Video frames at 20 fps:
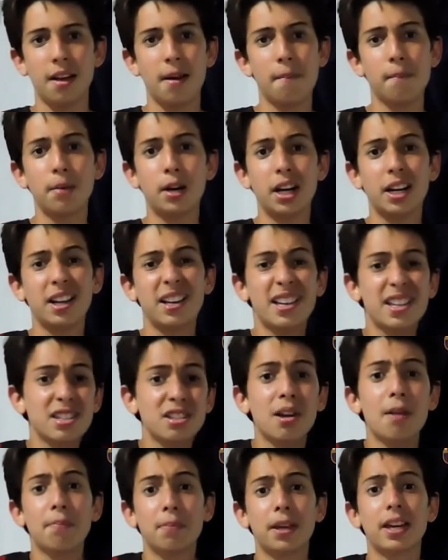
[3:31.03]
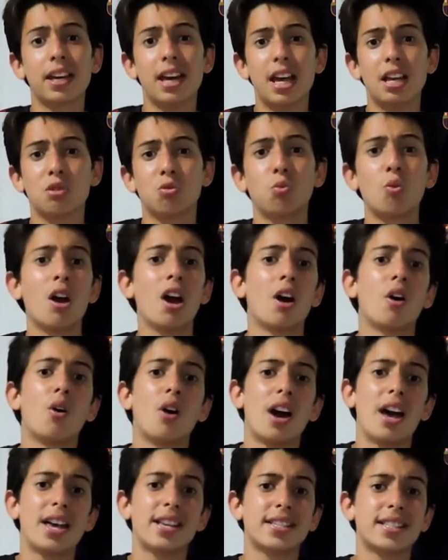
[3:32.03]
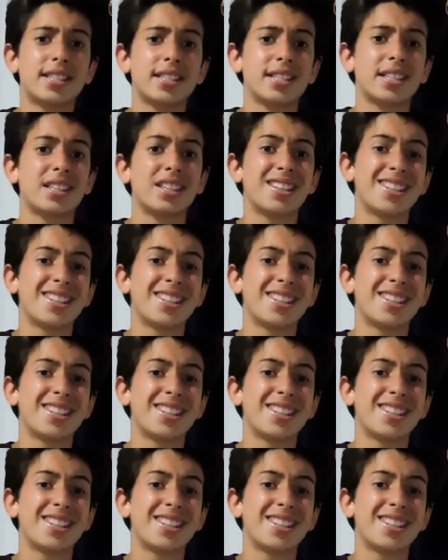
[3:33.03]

but he's not playing as well as